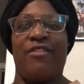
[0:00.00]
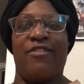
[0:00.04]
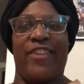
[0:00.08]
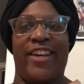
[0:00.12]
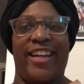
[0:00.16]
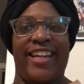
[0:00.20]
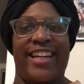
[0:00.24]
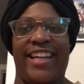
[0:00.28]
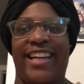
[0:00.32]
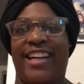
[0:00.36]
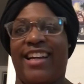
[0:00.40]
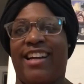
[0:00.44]

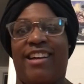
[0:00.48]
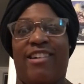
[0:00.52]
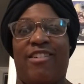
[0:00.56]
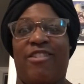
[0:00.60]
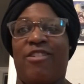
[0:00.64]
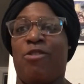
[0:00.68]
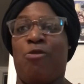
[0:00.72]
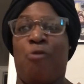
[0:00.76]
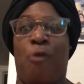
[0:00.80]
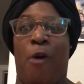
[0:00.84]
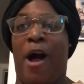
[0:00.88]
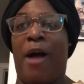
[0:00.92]

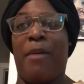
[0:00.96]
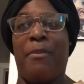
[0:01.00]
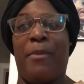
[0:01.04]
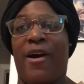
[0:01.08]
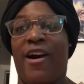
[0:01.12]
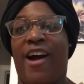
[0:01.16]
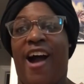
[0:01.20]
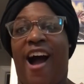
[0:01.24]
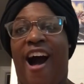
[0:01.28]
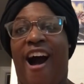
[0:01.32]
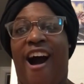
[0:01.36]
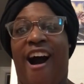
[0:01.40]
video,
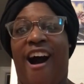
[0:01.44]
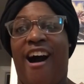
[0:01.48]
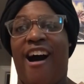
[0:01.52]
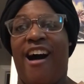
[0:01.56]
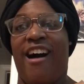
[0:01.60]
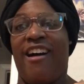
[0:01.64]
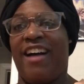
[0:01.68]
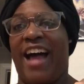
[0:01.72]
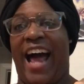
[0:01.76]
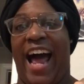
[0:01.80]
Walmart haul,